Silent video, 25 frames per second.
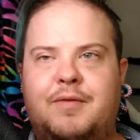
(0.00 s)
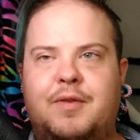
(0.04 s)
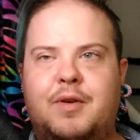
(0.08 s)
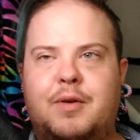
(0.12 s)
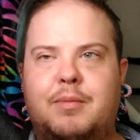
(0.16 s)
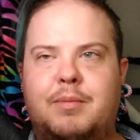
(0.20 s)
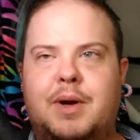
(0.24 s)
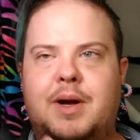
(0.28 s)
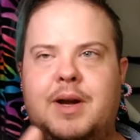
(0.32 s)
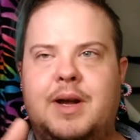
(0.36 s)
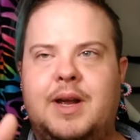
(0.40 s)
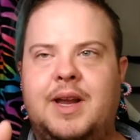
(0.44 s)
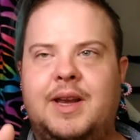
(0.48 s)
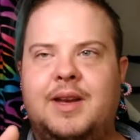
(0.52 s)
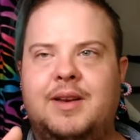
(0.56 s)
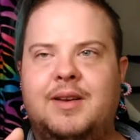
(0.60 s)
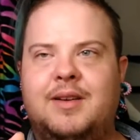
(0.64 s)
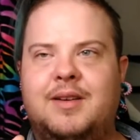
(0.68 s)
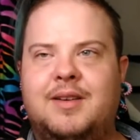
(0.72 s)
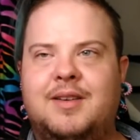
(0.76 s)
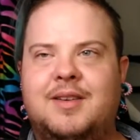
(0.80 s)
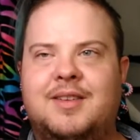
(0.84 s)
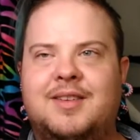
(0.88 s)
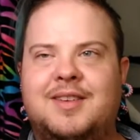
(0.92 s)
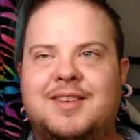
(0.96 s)
for mine.
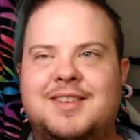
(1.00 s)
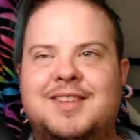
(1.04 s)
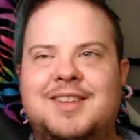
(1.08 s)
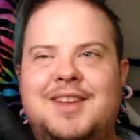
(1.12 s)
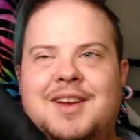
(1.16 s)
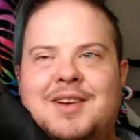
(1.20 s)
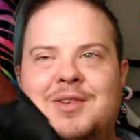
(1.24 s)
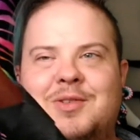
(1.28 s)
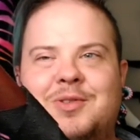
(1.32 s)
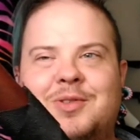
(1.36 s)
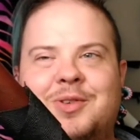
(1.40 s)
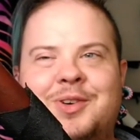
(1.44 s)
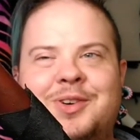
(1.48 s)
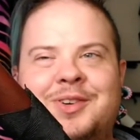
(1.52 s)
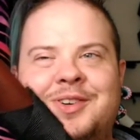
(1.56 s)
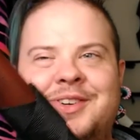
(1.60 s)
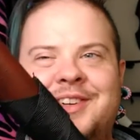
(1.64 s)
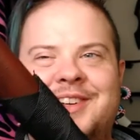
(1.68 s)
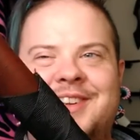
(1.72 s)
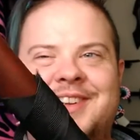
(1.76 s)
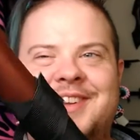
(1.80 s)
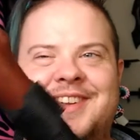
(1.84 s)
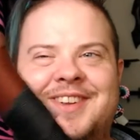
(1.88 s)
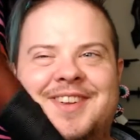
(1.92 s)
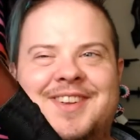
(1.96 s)
Isn't that
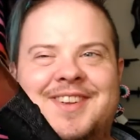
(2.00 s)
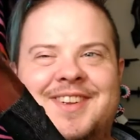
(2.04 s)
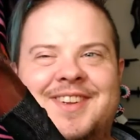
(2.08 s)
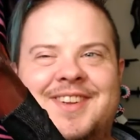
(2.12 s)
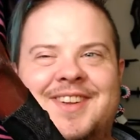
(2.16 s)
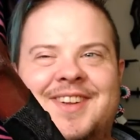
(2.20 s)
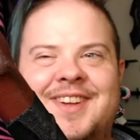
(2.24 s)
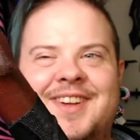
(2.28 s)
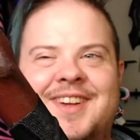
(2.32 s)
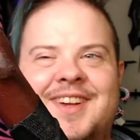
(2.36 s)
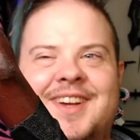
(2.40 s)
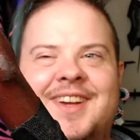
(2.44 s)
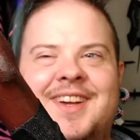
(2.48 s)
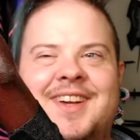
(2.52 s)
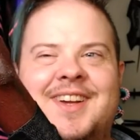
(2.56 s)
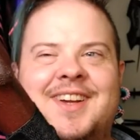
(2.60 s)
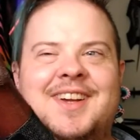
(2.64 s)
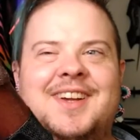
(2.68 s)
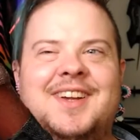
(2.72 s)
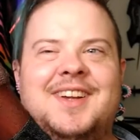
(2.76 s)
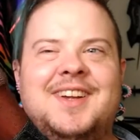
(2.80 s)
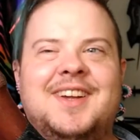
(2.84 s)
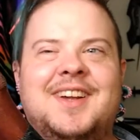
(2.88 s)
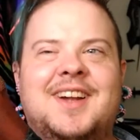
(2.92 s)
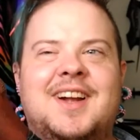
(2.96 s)
cool?
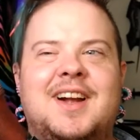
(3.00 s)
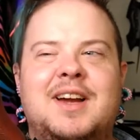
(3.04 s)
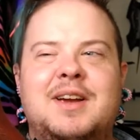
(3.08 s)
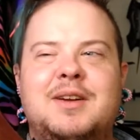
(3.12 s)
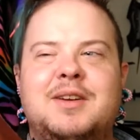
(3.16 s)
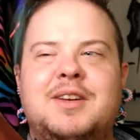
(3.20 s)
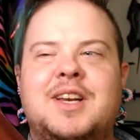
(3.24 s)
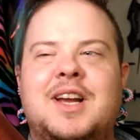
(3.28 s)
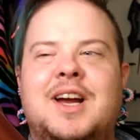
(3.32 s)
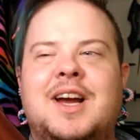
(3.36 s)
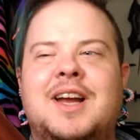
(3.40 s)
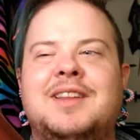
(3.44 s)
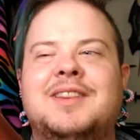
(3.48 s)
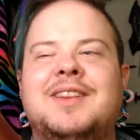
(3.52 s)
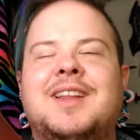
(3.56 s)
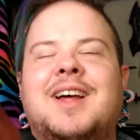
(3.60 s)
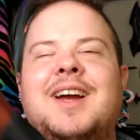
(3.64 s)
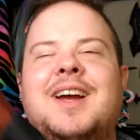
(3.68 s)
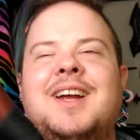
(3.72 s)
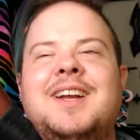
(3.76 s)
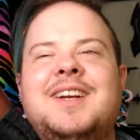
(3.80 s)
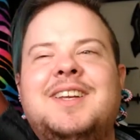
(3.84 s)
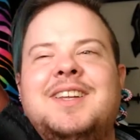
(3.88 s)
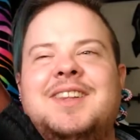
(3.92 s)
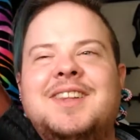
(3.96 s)
I
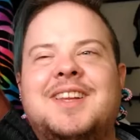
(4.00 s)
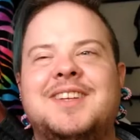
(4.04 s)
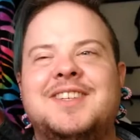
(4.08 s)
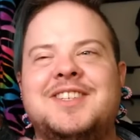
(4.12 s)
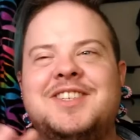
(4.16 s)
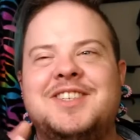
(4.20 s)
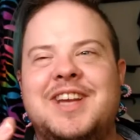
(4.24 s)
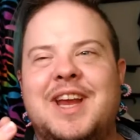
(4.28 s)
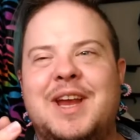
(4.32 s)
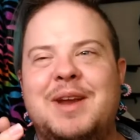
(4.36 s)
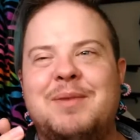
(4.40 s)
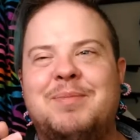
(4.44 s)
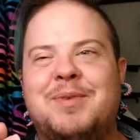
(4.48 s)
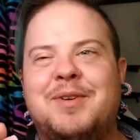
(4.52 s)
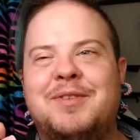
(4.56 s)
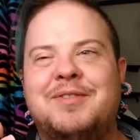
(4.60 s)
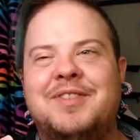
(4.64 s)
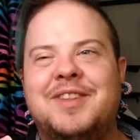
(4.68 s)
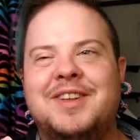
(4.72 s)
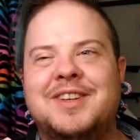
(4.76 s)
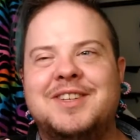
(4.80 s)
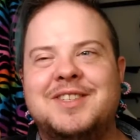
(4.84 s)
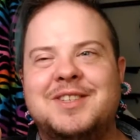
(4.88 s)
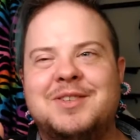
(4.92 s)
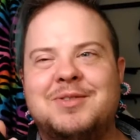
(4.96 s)
liked the shape
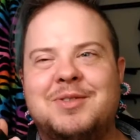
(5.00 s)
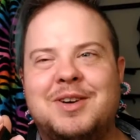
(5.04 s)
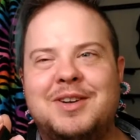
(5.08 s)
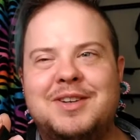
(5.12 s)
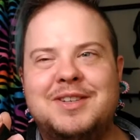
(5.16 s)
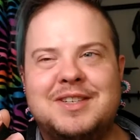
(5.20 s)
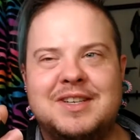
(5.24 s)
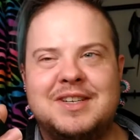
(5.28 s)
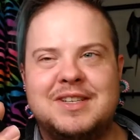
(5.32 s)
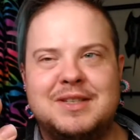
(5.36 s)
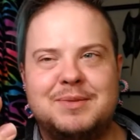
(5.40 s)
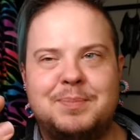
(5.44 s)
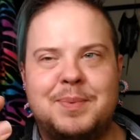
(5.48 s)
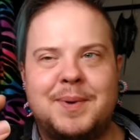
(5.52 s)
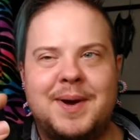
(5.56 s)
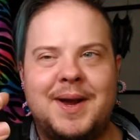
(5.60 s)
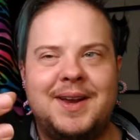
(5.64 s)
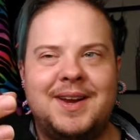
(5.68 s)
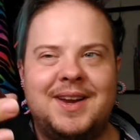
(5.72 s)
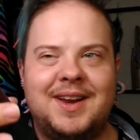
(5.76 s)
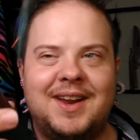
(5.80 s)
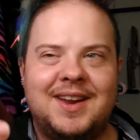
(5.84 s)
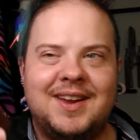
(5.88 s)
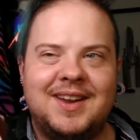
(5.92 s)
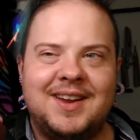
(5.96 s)
of this one,
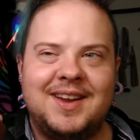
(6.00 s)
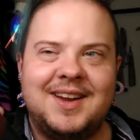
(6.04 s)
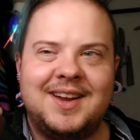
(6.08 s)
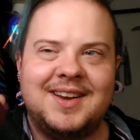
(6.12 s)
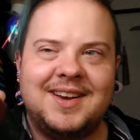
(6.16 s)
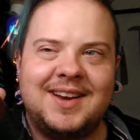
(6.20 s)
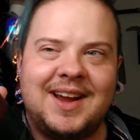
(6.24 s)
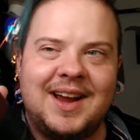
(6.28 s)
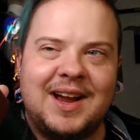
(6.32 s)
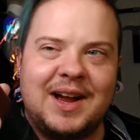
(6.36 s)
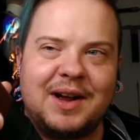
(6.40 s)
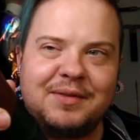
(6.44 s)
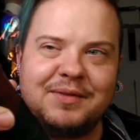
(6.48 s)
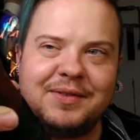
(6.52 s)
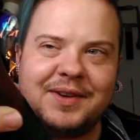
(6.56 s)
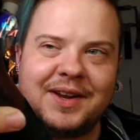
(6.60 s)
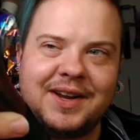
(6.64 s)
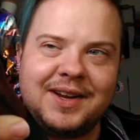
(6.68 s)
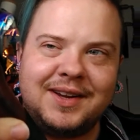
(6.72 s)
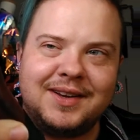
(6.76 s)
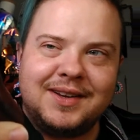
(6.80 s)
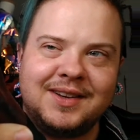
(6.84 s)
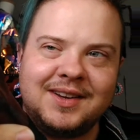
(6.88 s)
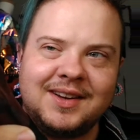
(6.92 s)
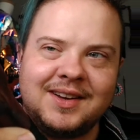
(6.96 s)
despite it
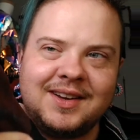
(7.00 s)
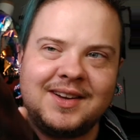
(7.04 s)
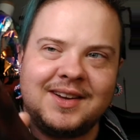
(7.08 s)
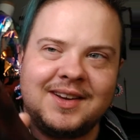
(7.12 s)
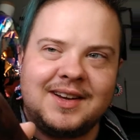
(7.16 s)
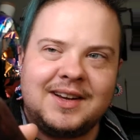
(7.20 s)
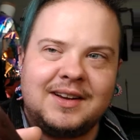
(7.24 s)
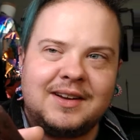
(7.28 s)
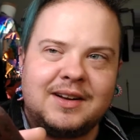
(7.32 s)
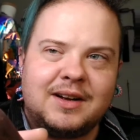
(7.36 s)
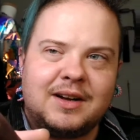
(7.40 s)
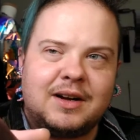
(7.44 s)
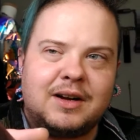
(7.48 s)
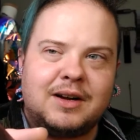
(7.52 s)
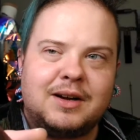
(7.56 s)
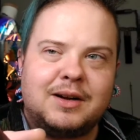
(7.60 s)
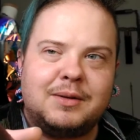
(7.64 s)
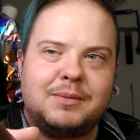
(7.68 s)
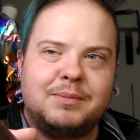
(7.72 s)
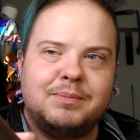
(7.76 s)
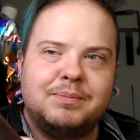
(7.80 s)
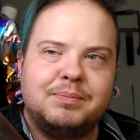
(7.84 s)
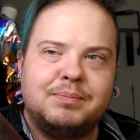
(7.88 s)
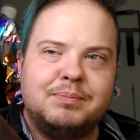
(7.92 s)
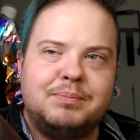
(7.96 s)
having
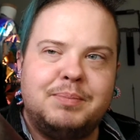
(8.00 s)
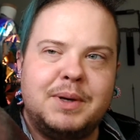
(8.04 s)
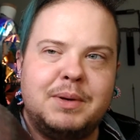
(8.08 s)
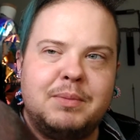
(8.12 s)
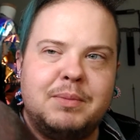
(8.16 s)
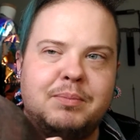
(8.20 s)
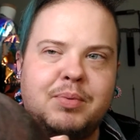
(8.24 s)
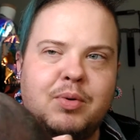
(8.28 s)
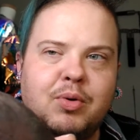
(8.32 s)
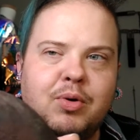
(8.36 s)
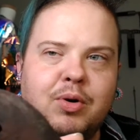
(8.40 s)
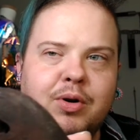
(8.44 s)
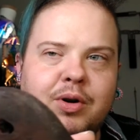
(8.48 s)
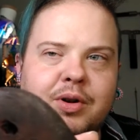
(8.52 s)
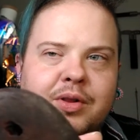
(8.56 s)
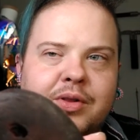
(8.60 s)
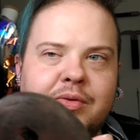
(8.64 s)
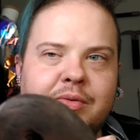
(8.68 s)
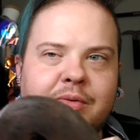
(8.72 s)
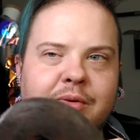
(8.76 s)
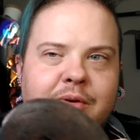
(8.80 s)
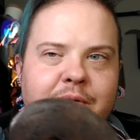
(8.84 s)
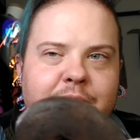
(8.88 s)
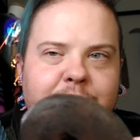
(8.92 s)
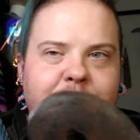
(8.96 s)
been
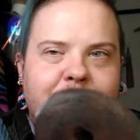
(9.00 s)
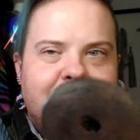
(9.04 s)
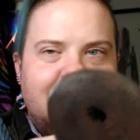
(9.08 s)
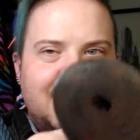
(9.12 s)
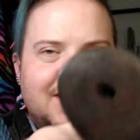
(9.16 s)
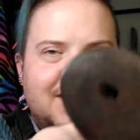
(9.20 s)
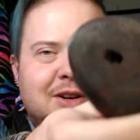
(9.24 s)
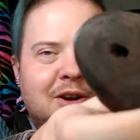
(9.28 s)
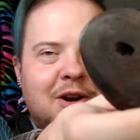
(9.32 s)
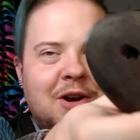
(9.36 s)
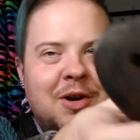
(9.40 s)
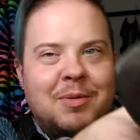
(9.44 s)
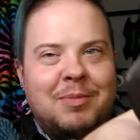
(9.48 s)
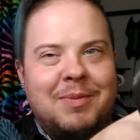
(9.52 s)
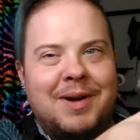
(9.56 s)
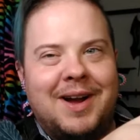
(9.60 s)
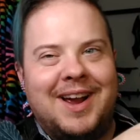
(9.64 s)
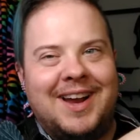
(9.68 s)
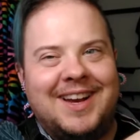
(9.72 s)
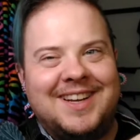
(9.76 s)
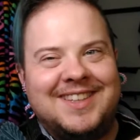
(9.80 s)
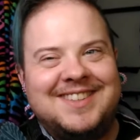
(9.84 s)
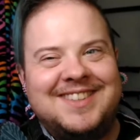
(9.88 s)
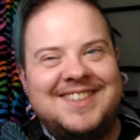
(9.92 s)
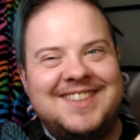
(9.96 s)
bored through by
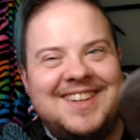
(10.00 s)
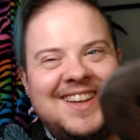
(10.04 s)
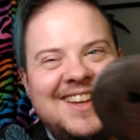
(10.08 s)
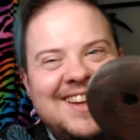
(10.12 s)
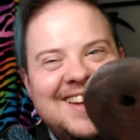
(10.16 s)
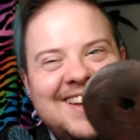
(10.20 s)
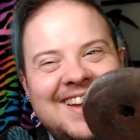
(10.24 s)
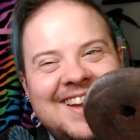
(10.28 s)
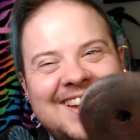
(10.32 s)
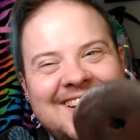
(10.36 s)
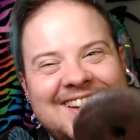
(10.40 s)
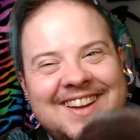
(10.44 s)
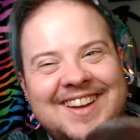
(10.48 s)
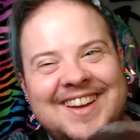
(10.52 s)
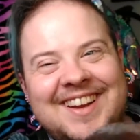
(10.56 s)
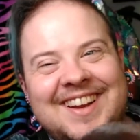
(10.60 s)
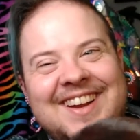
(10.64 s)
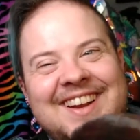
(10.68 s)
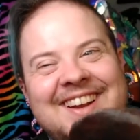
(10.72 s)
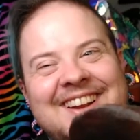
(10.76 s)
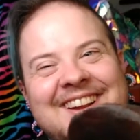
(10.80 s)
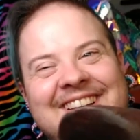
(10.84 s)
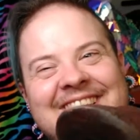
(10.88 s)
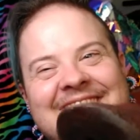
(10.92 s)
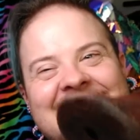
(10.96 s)
termites.
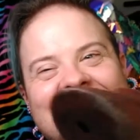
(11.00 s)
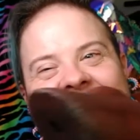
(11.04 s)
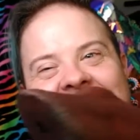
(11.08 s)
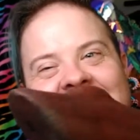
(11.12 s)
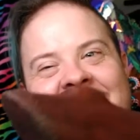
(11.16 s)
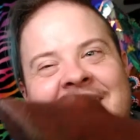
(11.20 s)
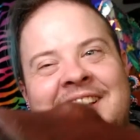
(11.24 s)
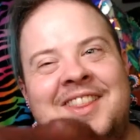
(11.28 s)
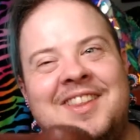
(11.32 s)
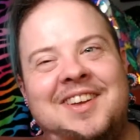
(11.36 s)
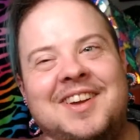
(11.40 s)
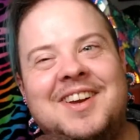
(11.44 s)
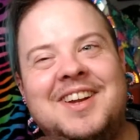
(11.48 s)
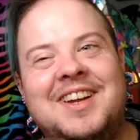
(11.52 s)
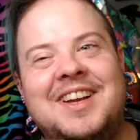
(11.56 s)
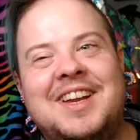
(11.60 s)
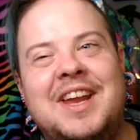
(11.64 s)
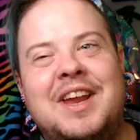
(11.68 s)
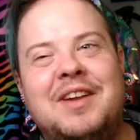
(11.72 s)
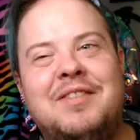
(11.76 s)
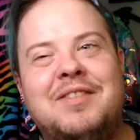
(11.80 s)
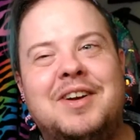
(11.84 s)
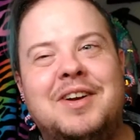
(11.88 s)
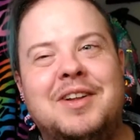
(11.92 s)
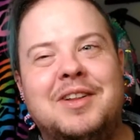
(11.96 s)
I thought
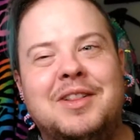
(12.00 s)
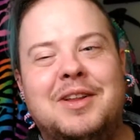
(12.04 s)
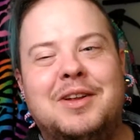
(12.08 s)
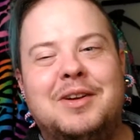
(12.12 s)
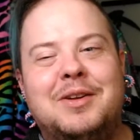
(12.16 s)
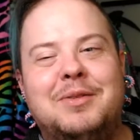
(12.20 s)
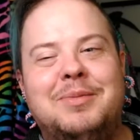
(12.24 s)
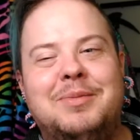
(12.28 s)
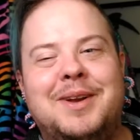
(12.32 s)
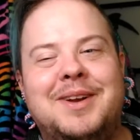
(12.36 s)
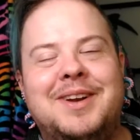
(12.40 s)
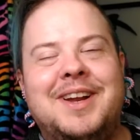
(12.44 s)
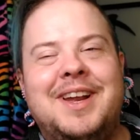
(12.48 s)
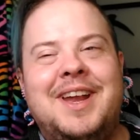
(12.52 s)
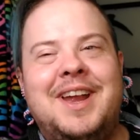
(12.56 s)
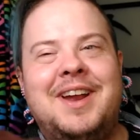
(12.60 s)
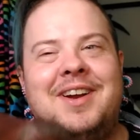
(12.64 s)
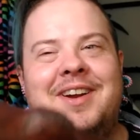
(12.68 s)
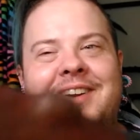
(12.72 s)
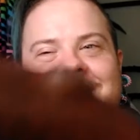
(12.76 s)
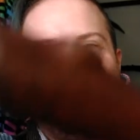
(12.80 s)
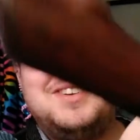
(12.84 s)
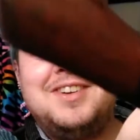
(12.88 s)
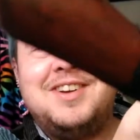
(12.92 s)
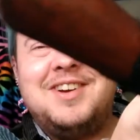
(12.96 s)
it gave it a little bit of
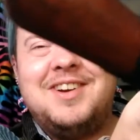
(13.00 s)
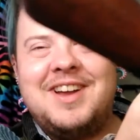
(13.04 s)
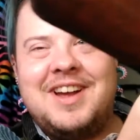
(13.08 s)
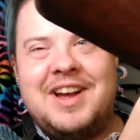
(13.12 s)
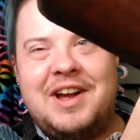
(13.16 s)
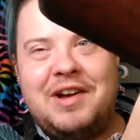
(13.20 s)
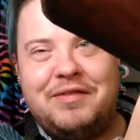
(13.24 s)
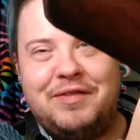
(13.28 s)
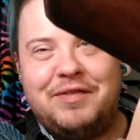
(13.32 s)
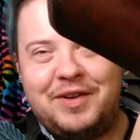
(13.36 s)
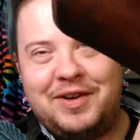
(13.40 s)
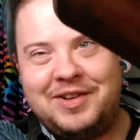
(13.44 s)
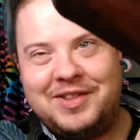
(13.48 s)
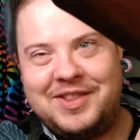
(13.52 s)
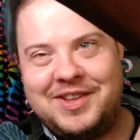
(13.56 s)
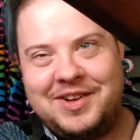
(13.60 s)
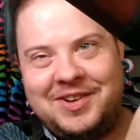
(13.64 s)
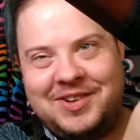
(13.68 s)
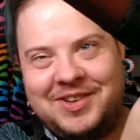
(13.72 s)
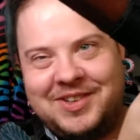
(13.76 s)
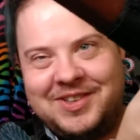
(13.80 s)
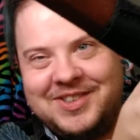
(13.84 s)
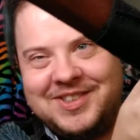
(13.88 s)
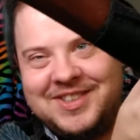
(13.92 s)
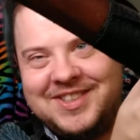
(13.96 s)
character to have all
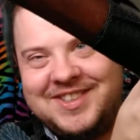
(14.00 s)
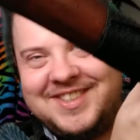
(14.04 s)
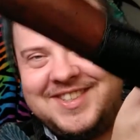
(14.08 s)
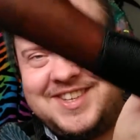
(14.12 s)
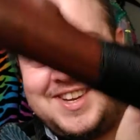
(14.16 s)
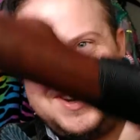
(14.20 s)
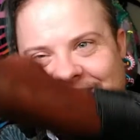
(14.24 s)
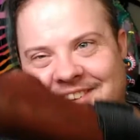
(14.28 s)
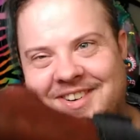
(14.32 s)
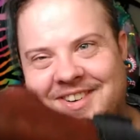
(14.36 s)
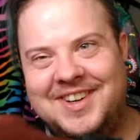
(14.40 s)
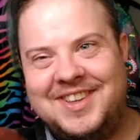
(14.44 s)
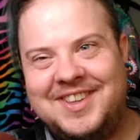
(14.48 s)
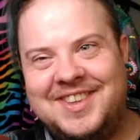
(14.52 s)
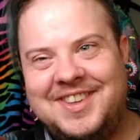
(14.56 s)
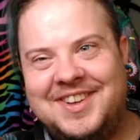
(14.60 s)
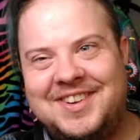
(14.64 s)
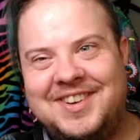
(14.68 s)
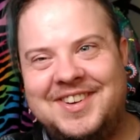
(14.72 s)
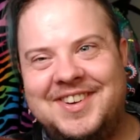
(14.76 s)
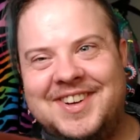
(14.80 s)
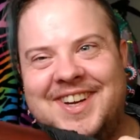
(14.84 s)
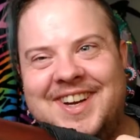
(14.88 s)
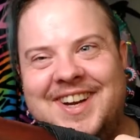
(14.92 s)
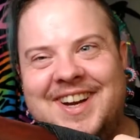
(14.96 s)
the holes going
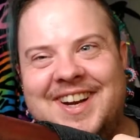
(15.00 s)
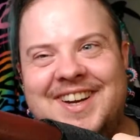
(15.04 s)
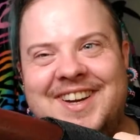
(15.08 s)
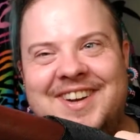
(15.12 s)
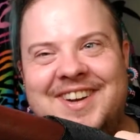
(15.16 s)
through